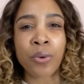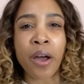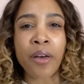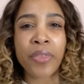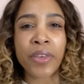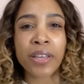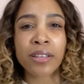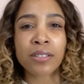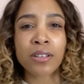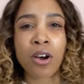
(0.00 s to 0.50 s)
I
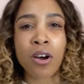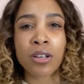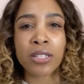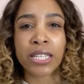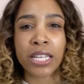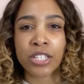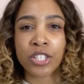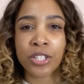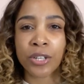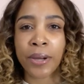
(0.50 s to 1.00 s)
think it's called,
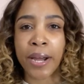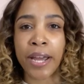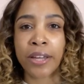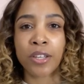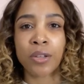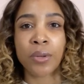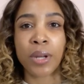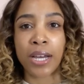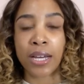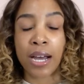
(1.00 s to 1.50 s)
stationery I
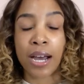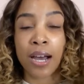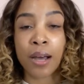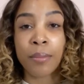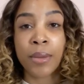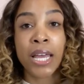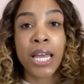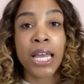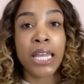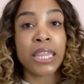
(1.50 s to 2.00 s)
Q dot com.
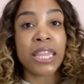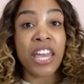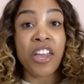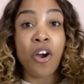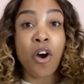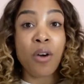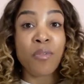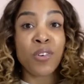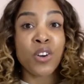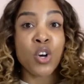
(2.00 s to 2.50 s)
They
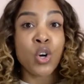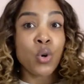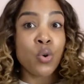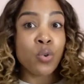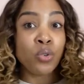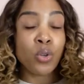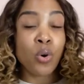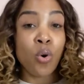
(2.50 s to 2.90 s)
offer gold